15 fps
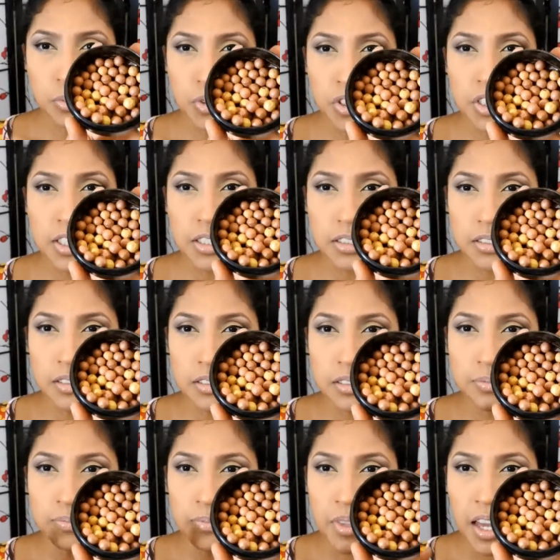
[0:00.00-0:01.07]
which is
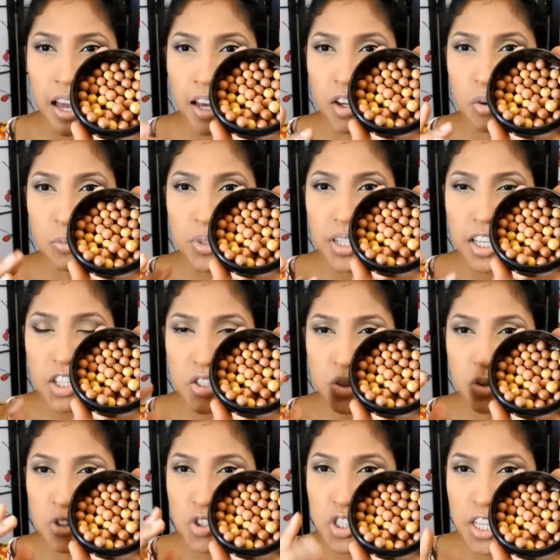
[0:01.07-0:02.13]
a combination
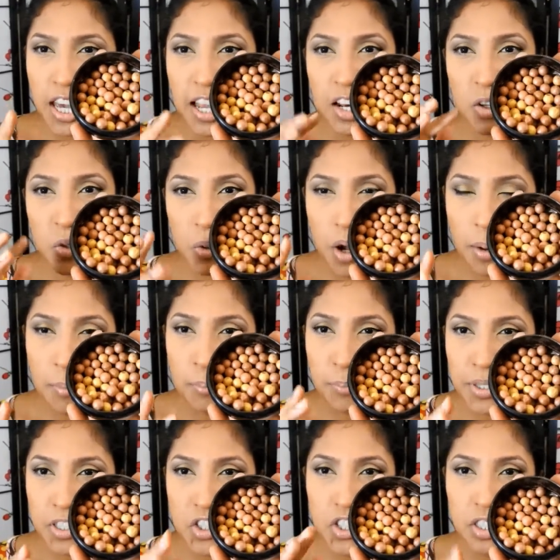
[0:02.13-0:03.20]
of yellow and
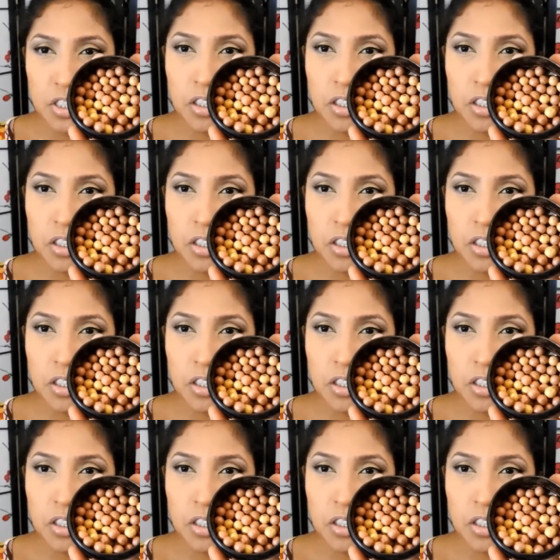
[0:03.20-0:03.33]
peachy